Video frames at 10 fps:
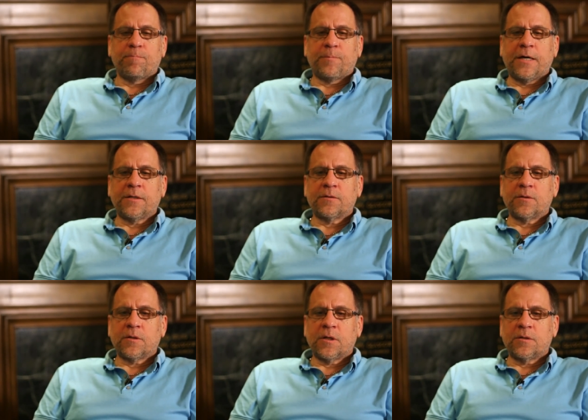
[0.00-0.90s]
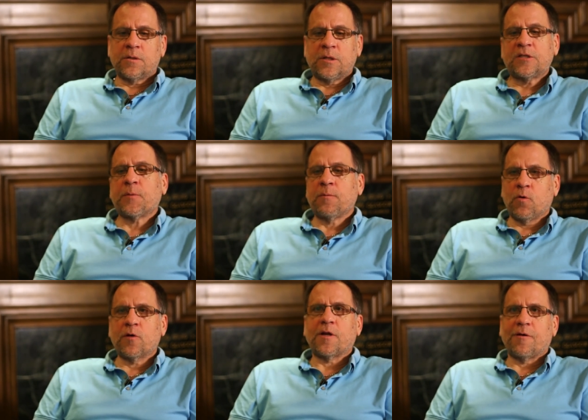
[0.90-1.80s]
but. It's been
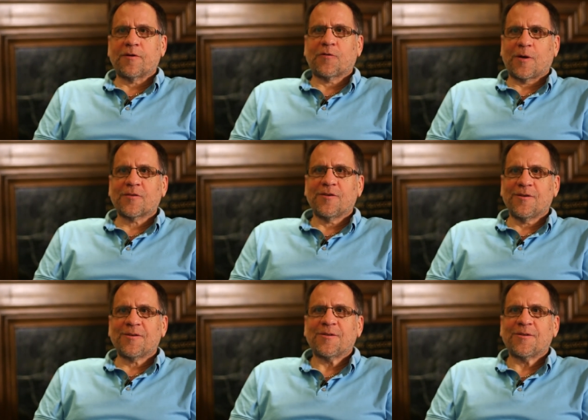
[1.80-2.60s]
more than I've expected.